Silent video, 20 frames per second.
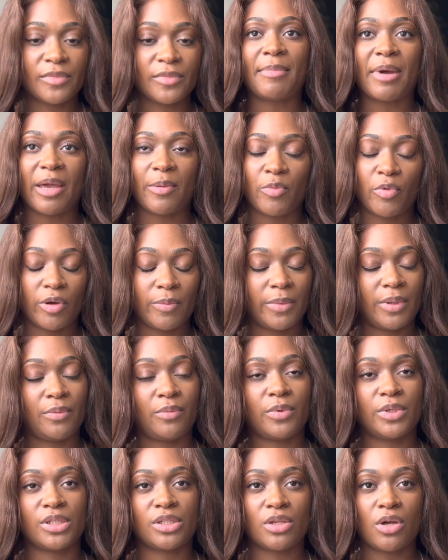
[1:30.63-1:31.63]
My appointment
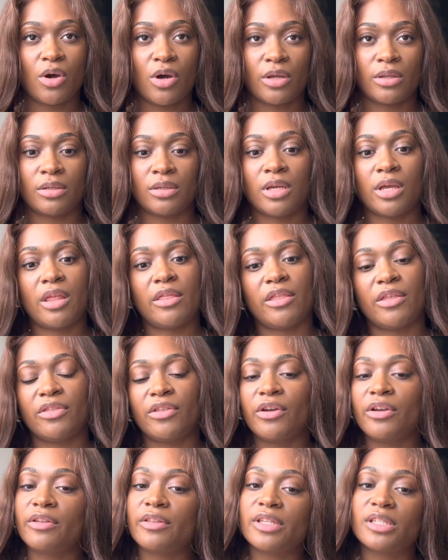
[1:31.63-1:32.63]
was on the
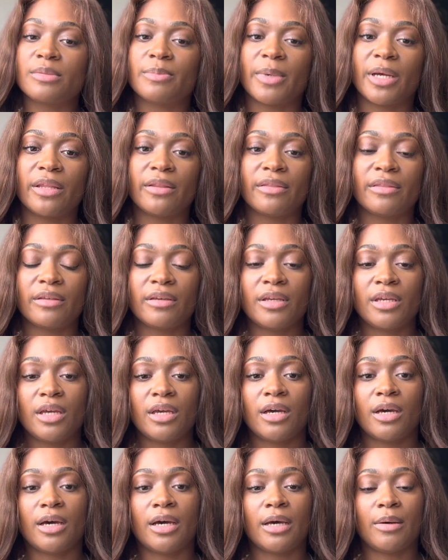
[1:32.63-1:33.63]
3rd of this month,
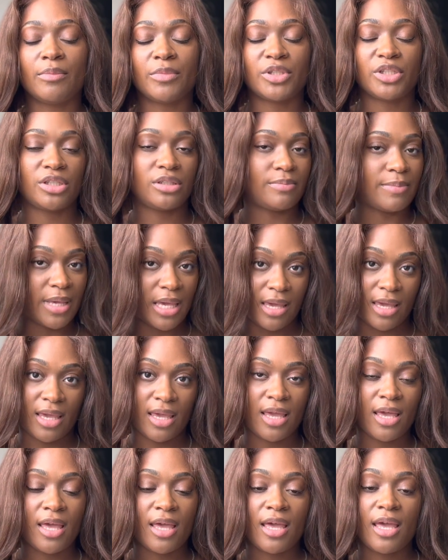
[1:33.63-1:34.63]
which is
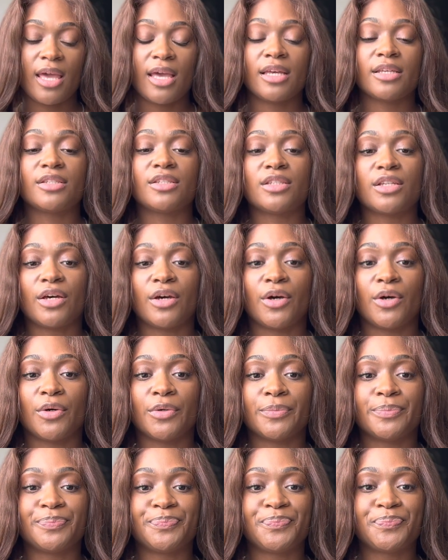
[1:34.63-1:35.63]
May. So
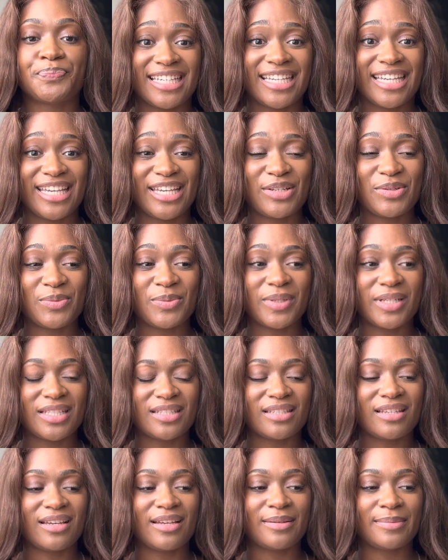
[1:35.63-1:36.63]
it
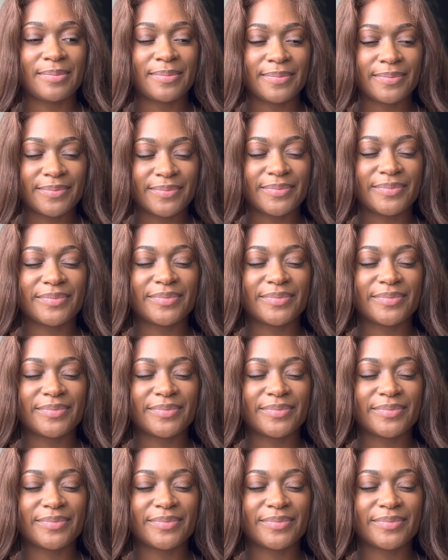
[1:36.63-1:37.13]
was not